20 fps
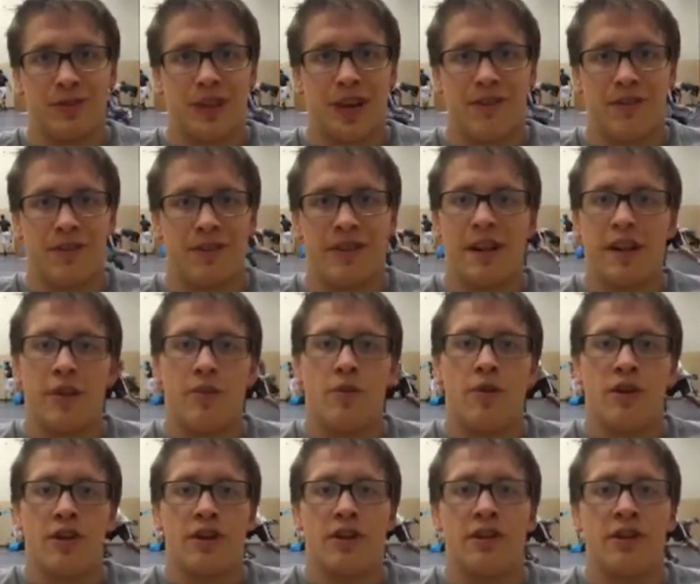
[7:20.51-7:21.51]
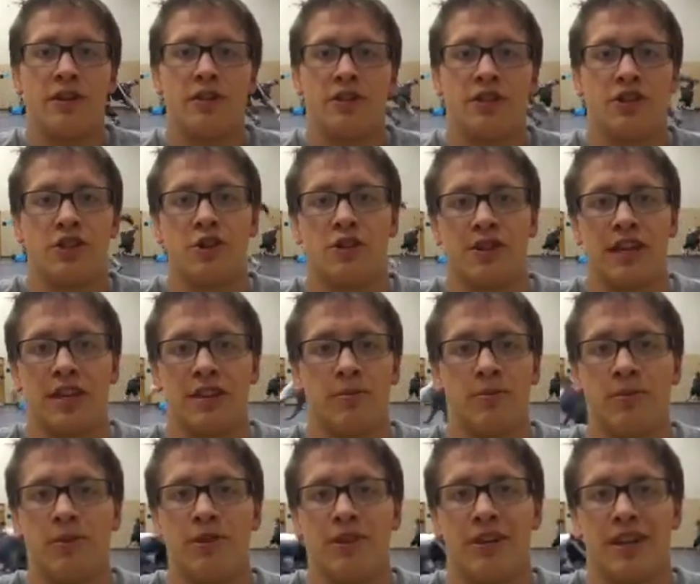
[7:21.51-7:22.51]
that you wanted to do just goes out the
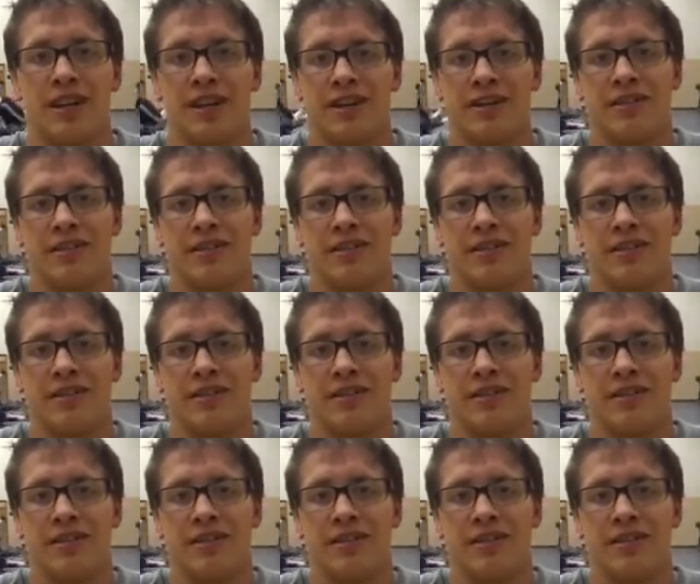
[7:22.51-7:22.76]
book. And